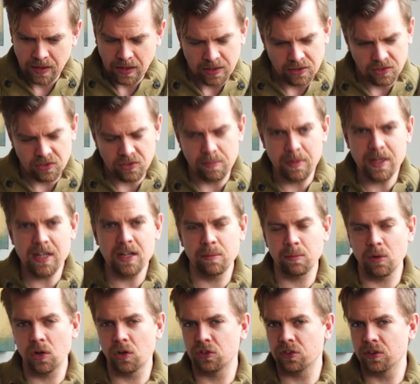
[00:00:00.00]
This is a
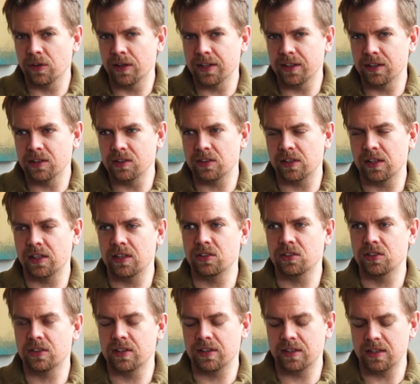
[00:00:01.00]
medium roast, so I can
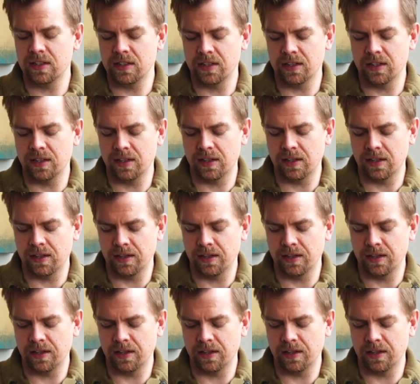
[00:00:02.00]
taste the